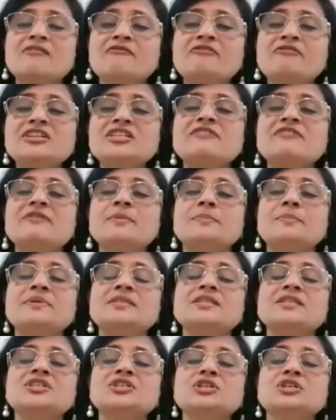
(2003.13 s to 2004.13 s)
Whichever
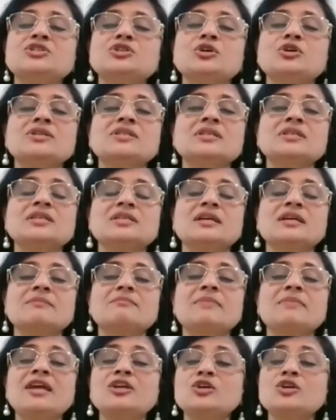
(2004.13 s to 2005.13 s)
positions you're sitting,
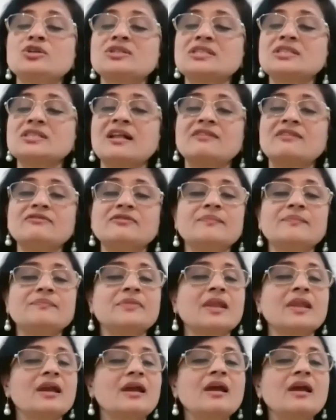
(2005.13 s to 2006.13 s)
make yourself
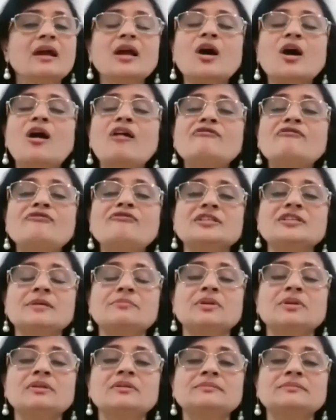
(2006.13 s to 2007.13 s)

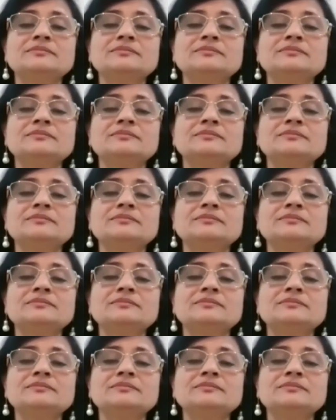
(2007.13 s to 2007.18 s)
comfortable.